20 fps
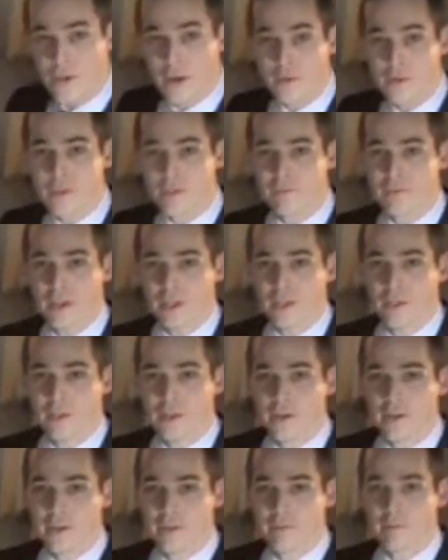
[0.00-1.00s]
so I was the
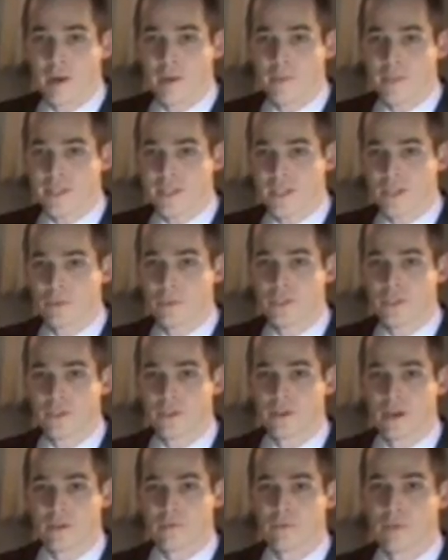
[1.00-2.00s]
fellow there, and if by mistake we
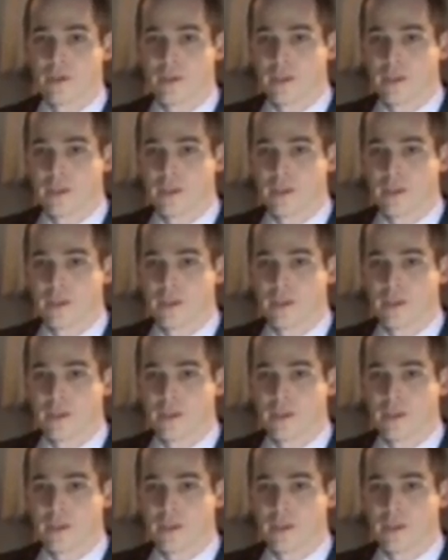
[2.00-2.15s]
turned off